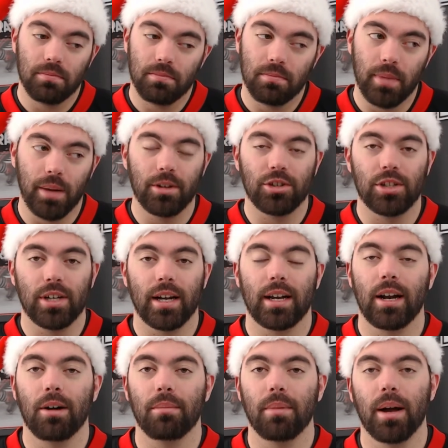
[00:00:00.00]
maybe check
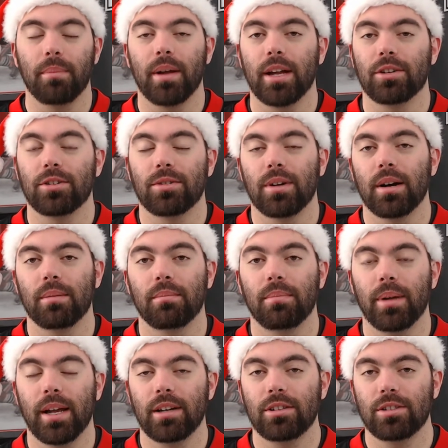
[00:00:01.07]
out my Patreon
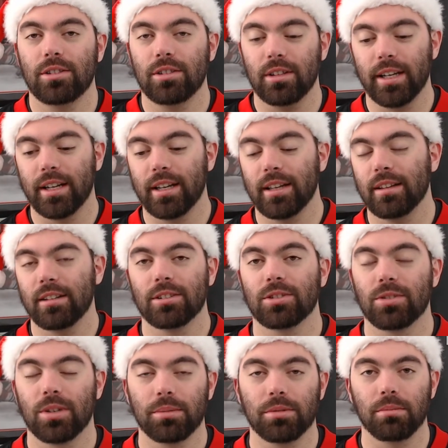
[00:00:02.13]
page, link in the
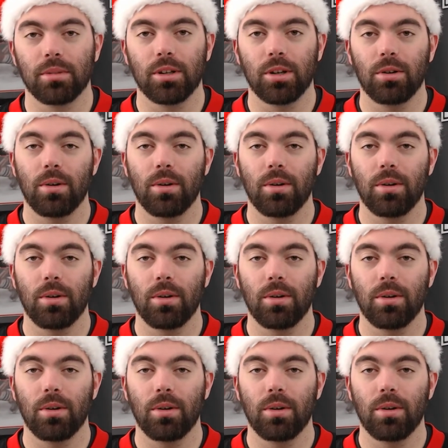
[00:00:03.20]
description below.